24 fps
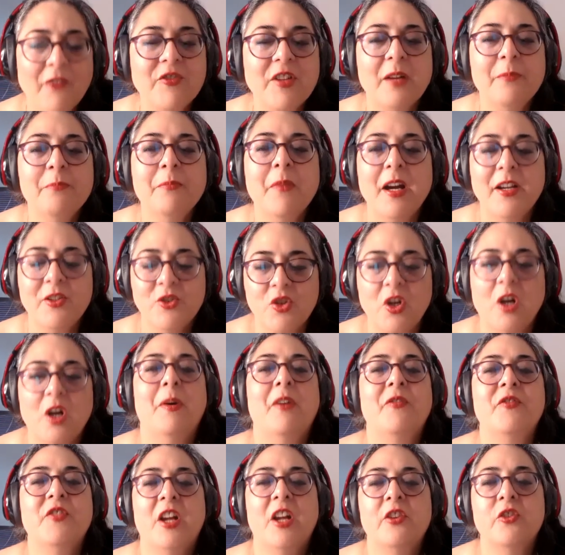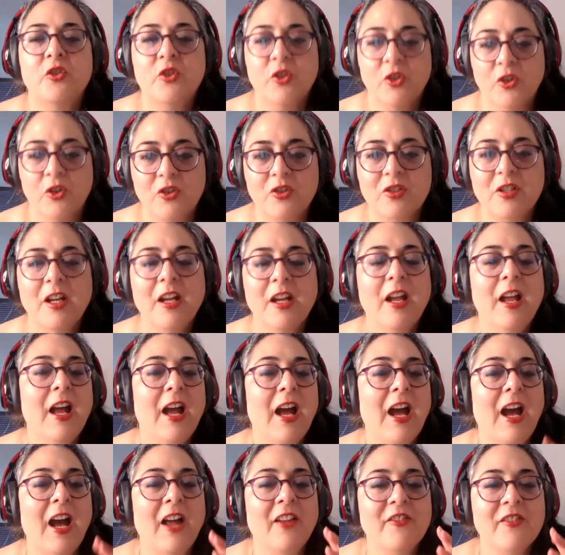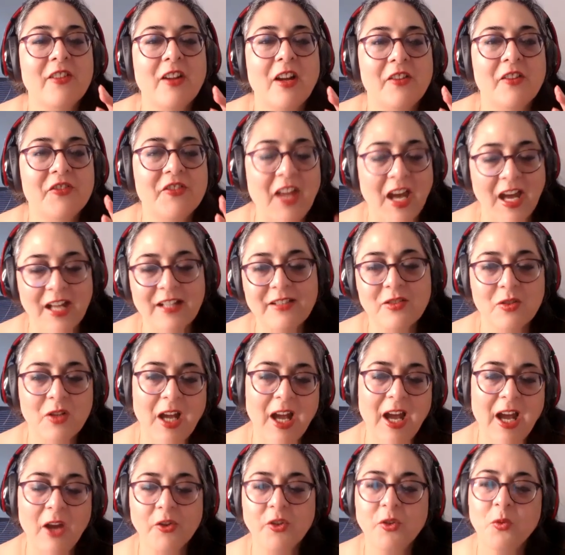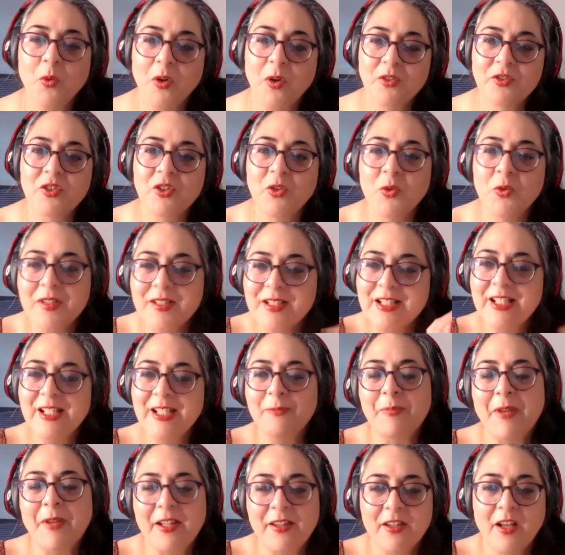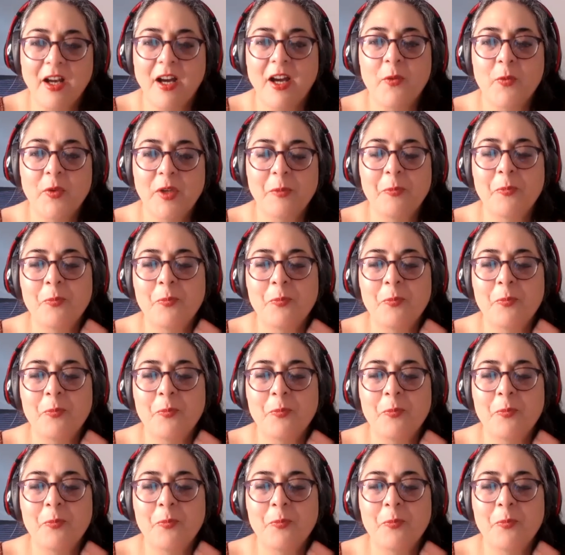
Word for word: done my job. I've done good. And that's how you want to. You will sleep at night when you